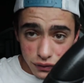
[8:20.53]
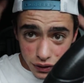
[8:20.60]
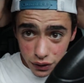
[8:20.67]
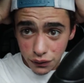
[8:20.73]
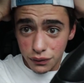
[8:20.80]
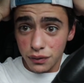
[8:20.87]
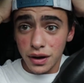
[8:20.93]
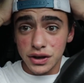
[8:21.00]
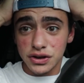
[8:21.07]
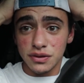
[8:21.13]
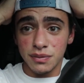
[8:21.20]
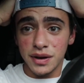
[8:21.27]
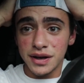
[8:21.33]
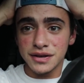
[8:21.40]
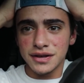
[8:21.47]
video we've actually
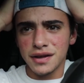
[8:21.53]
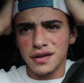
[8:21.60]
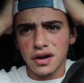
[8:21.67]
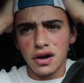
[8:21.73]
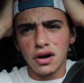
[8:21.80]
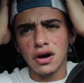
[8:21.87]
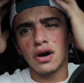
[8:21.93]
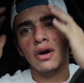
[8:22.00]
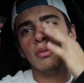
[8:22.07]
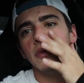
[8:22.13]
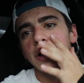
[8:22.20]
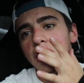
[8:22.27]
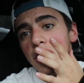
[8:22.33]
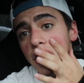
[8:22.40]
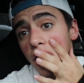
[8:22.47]
made inside the car. Oh
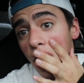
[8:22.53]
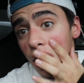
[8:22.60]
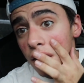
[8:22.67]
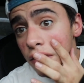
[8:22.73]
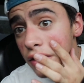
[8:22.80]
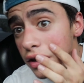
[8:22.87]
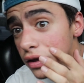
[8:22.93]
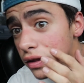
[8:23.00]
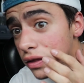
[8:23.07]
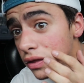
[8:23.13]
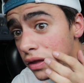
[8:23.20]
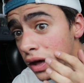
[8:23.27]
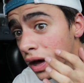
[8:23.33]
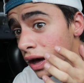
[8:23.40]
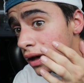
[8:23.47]
my god, look at
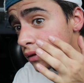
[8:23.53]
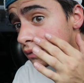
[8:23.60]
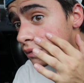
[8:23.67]
that.